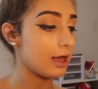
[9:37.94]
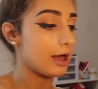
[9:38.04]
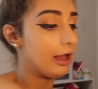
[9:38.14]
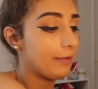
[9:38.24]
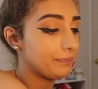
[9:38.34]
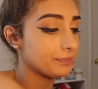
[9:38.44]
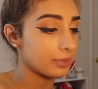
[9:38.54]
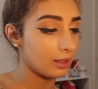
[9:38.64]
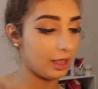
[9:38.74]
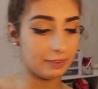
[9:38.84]

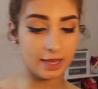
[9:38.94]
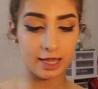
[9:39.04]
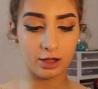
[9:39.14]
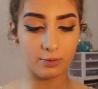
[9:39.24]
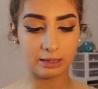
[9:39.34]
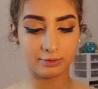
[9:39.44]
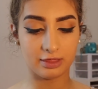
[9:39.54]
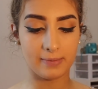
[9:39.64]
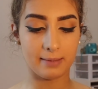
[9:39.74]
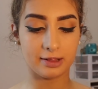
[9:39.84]
And then I go in with
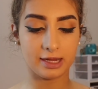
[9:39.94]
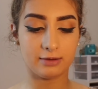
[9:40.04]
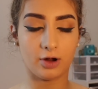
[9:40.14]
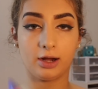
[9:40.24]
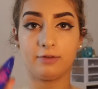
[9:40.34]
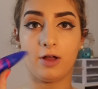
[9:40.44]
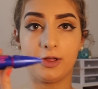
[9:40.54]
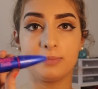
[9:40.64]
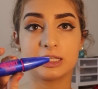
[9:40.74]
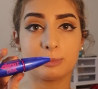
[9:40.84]
the Maybelline Rocket
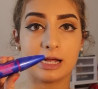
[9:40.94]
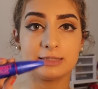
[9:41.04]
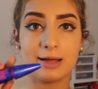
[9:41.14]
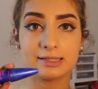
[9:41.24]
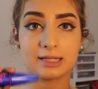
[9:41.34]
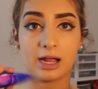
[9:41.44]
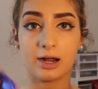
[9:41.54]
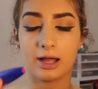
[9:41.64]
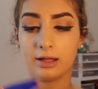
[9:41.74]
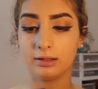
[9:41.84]
Volume Express
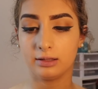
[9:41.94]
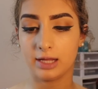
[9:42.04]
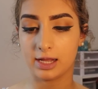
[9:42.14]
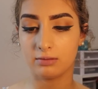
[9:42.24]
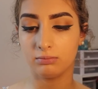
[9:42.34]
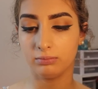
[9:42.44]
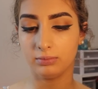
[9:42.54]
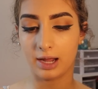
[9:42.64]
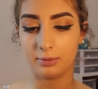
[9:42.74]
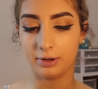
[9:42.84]
mascara in,
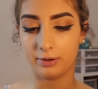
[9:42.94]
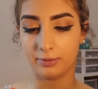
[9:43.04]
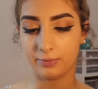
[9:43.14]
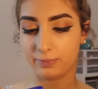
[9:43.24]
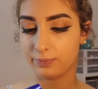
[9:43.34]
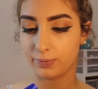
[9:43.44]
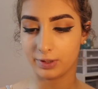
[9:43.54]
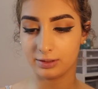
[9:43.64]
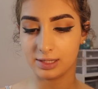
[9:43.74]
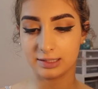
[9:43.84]
I don't know
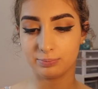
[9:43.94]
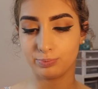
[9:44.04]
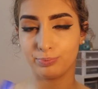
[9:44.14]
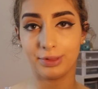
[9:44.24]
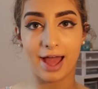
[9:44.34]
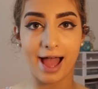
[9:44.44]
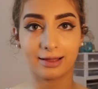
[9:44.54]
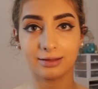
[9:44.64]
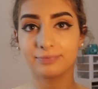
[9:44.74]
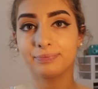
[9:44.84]
what, it's
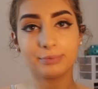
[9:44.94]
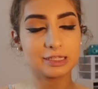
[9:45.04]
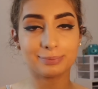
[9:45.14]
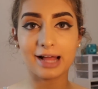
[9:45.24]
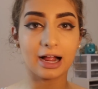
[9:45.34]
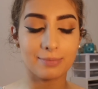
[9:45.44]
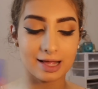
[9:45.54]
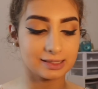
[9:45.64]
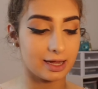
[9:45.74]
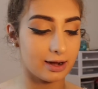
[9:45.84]
black. It's black
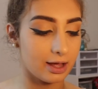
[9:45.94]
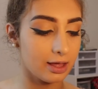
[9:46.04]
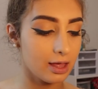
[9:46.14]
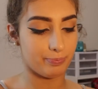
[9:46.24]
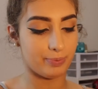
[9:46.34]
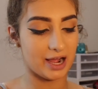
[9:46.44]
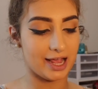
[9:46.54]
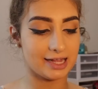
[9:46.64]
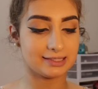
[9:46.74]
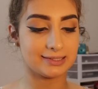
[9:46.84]
mascara,
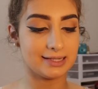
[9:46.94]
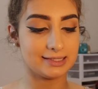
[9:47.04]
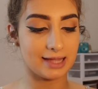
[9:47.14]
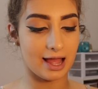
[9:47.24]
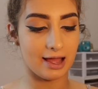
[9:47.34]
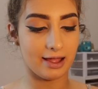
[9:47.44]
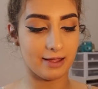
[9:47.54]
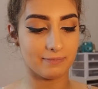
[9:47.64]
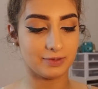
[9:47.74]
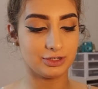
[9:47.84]
but since
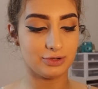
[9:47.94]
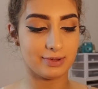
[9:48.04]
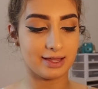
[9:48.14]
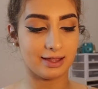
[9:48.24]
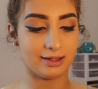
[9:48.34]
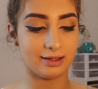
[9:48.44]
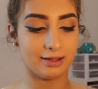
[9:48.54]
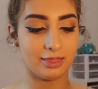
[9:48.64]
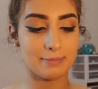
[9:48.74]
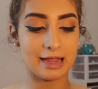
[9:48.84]
I'm doing
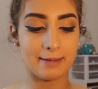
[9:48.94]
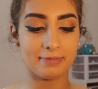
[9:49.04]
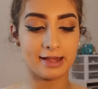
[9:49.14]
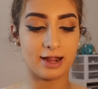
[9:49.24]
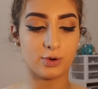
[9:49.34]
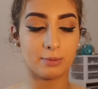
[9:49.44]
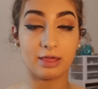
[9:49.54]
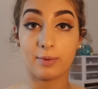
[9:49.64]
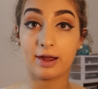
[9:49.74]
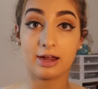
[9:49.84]
the makeup that I
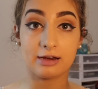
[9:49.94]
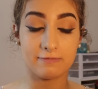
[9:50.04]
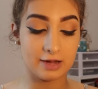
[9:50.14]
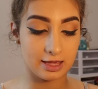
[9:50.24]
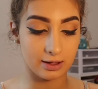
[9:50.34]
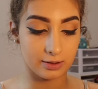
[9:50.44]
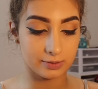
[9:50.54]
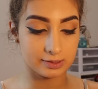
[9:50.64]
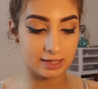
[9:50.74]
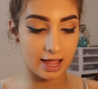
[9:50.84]
normally wear in
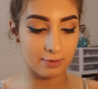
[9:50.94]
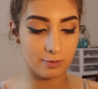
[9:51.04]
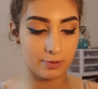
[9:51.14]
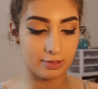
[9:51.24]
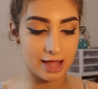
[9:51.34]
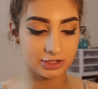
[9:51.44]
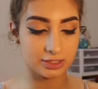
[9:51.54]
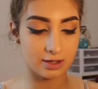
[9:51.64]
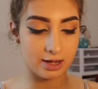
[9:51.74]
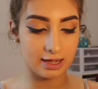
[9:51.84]
videos, I will put
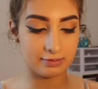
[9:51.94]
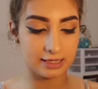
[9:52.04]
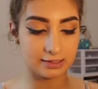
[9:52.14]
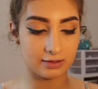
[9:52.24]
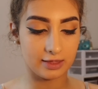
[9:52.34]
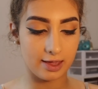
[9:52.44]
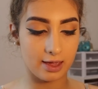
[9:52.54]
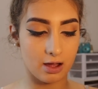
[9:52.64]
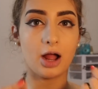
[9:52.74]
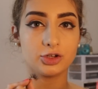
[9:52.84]
lashes on, and these are
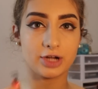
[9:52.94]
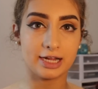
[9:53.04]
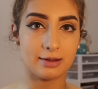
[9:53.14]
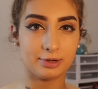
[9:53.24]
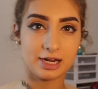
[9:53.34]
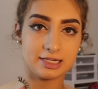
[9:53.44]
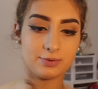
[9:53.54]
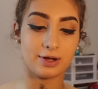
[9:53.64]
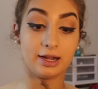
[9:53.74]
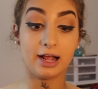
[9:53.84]
the Andrea number
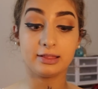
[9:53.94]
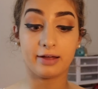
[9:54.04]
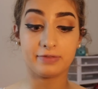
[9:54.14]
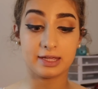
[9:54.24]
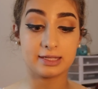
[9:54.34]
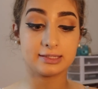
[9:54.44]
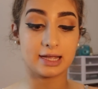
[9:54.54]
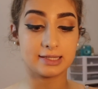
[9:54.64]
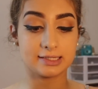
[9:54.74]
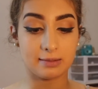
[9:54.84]
91, and I love these,
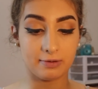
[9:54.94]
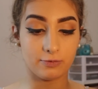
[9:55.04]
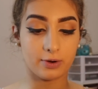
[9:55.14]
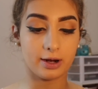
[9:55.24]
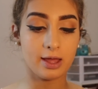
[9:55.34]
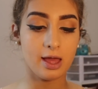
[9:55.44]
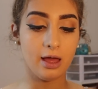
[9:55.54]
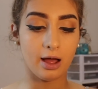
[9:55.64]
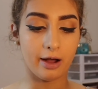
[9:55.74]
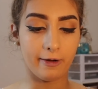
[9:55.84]
as I said before,
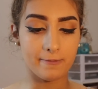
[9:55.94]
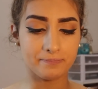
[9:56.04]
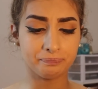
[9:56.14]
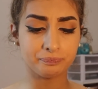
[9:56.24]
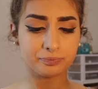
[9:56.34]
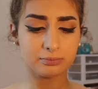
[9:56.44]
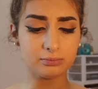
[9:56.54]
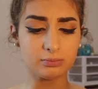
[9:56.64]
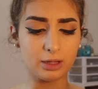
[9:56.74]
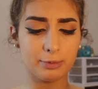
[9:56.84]

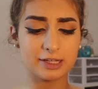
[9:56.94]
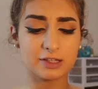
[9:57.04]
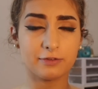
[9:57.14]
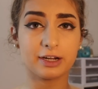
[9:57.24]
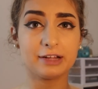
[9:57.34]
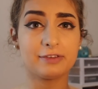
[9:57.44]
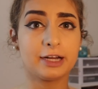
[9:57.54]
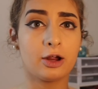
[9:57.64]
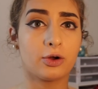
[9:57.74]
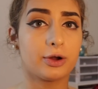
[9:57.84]
because they're
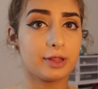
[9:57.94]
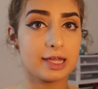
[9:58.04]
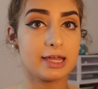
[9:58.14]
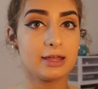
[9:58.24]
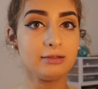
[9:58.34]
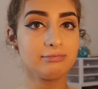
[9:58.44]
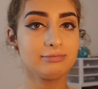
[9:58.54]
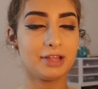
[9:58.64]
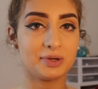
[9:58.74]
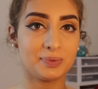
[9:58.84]
very curly,
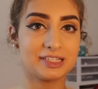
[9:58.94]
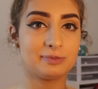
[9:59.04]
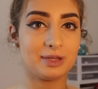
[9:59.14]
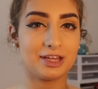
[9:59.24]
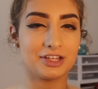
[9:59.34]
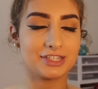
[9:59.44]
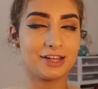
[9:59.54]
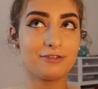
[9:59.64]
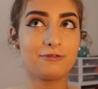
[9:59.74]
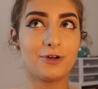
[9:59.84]
and wispy and just
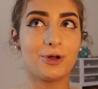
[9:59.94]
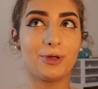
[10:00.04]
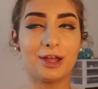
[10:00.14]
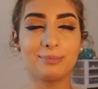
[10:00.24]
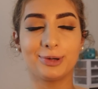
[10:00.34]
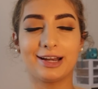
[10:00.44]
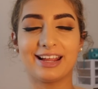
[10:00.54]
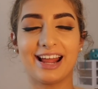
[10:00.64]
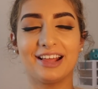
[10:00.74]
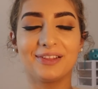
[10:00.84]
like full and
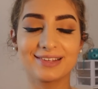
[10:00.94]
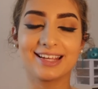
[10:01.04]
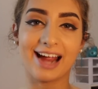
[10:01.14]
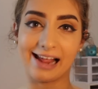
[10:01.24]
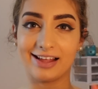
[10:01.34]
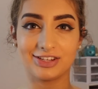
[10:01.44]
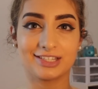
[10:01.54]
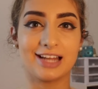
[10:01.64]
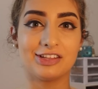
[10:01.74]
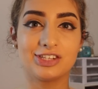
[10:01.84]
pretty, and it looks like eyelash
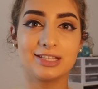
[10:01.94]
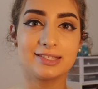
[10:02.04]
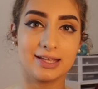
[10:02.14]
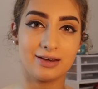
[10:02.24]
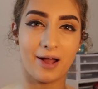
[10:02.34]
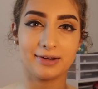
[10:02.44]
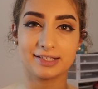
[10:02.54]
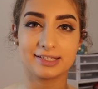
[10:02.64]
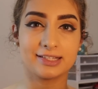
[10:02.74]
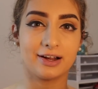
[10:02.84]
extensions and not
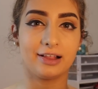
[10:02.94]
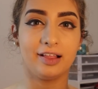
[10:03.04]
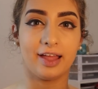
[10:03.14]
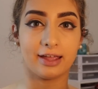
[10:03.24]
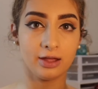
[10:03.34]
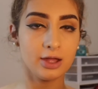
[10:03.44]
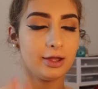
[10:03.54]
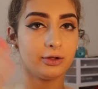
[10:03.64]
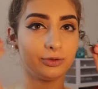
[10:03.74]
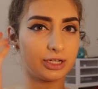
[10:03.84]
necessarily like
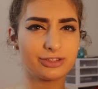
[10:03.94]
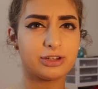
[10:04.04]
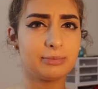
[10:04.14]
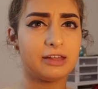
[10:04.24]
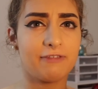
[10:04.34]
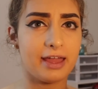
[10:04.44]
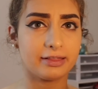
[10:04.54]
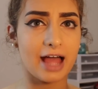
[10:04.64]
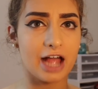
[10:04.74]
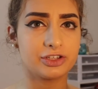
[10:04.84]
extremely
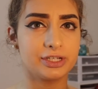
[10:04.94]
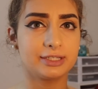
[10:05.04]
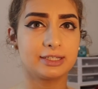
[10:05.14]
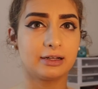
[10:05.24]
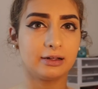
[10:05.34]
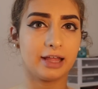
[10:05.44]
fake lashes.